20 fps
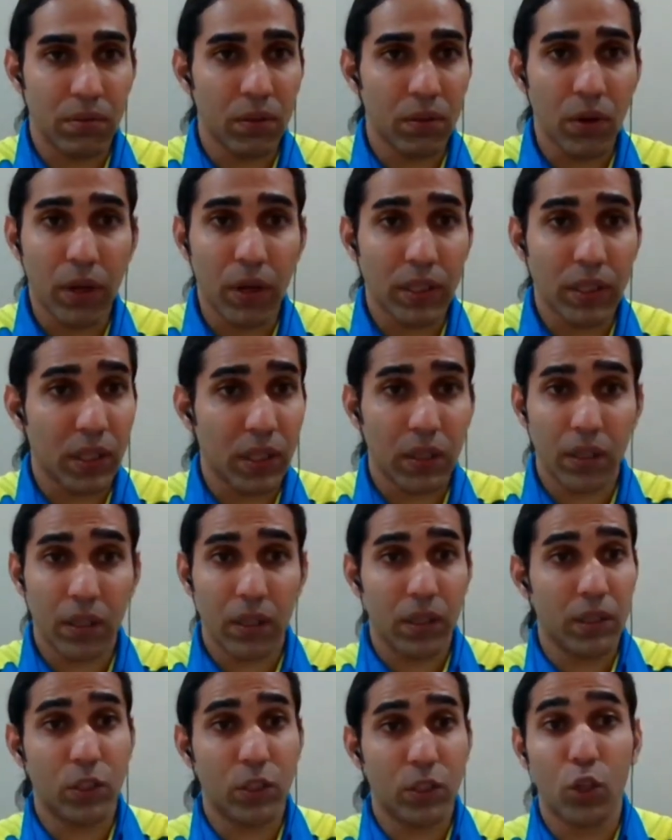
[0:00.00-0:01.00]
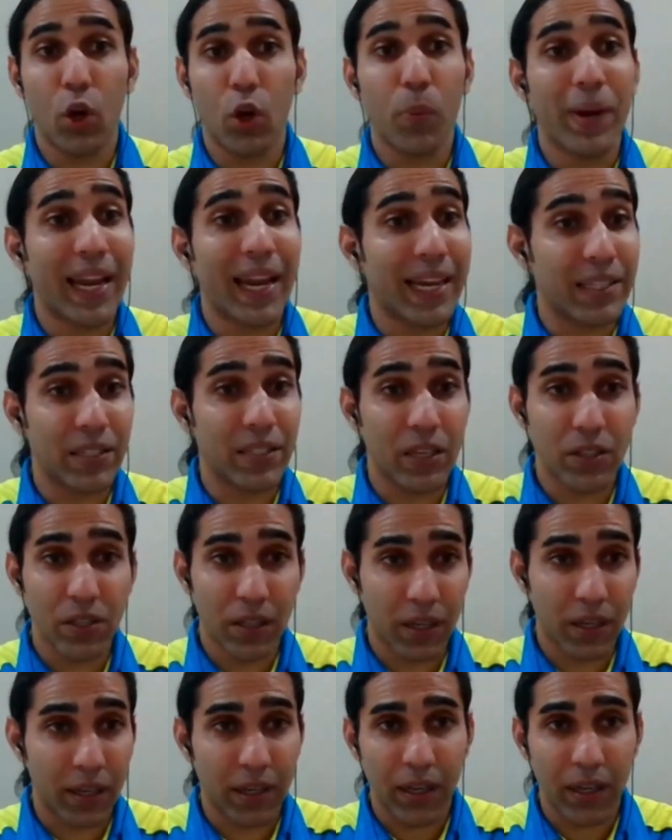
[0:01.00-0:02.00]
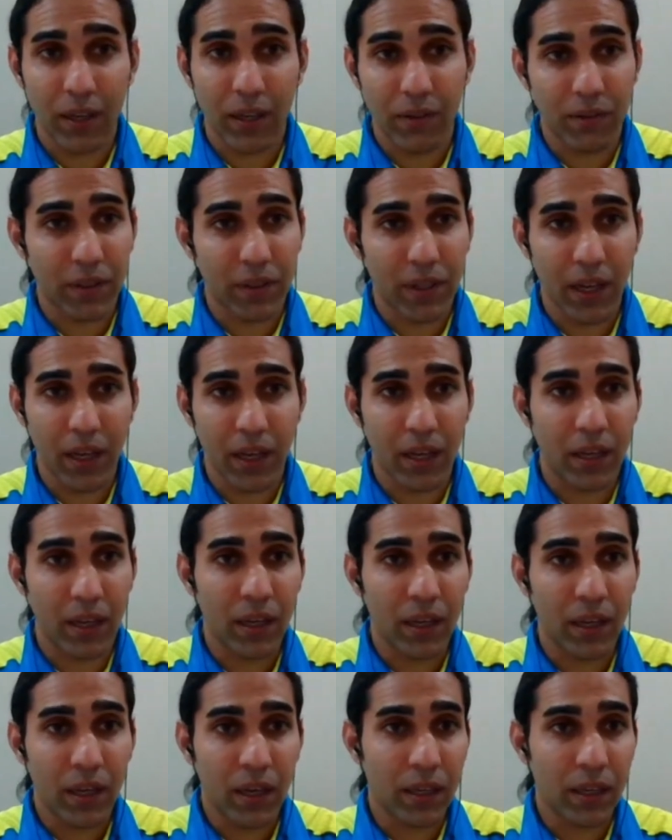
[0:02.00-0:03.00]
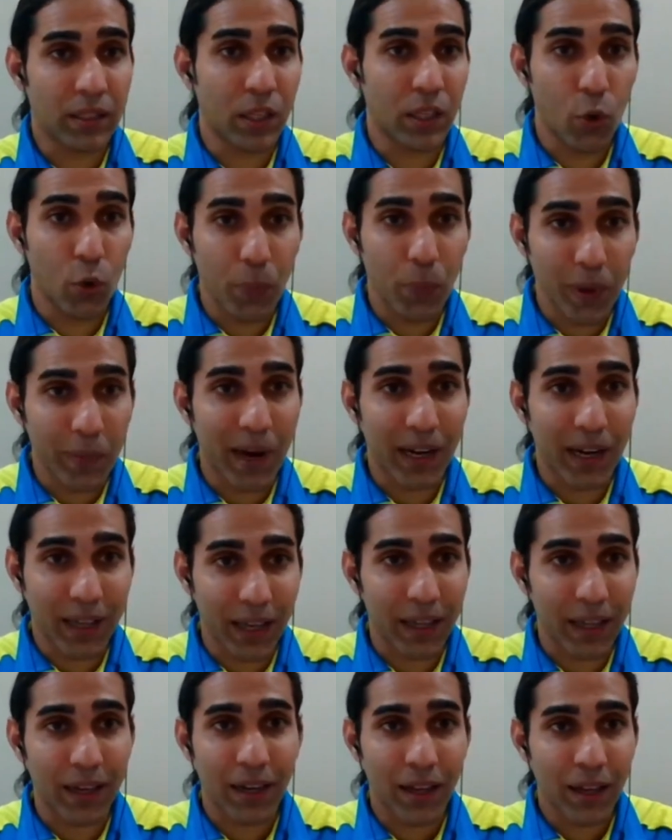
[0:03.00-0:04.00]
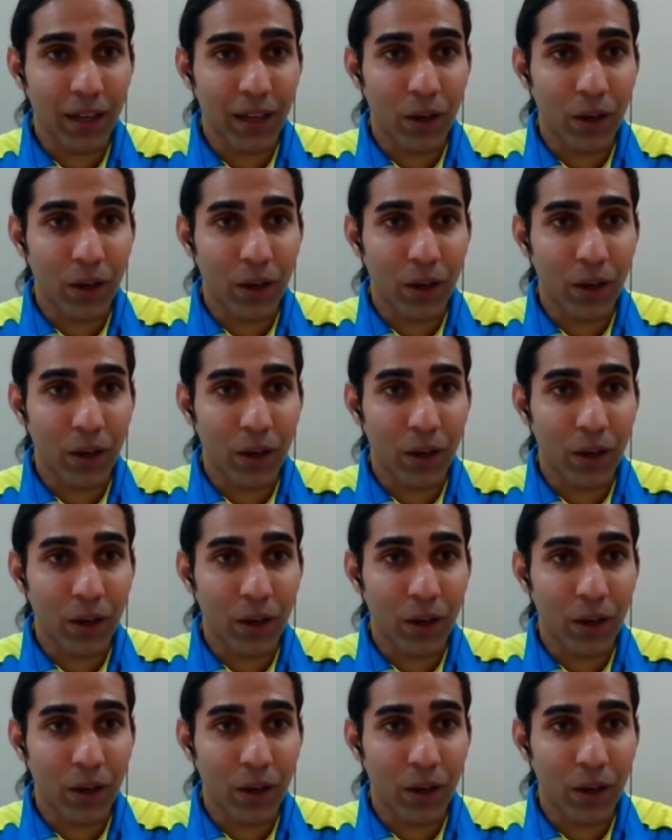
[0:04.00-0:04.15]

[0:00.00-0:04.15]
you know, it's, a, it's globalization at the end of the day. It's an open market.